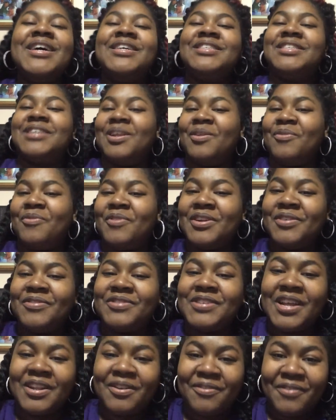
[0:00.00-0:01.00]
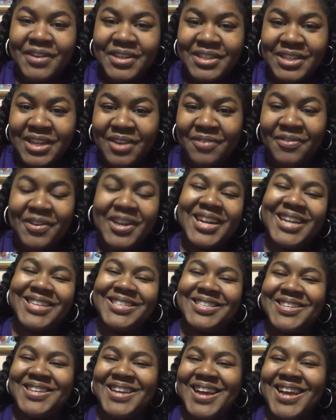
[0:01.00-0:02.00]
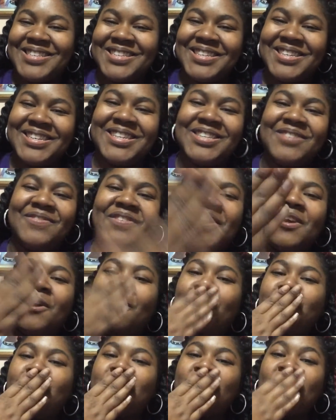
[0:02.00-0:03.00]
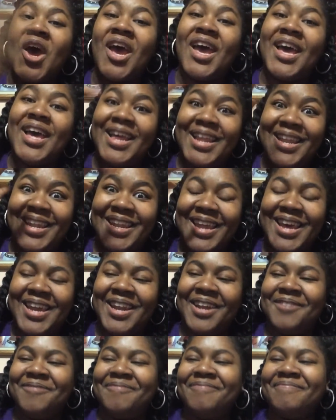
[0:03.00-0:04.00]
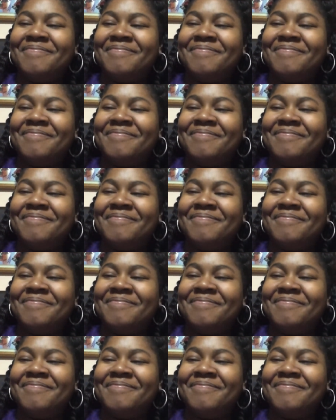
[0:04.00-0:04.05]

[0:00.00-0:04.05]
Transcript: Tell a friend, tell a friend, tell a friend. I'll see you guys in the next video. Later.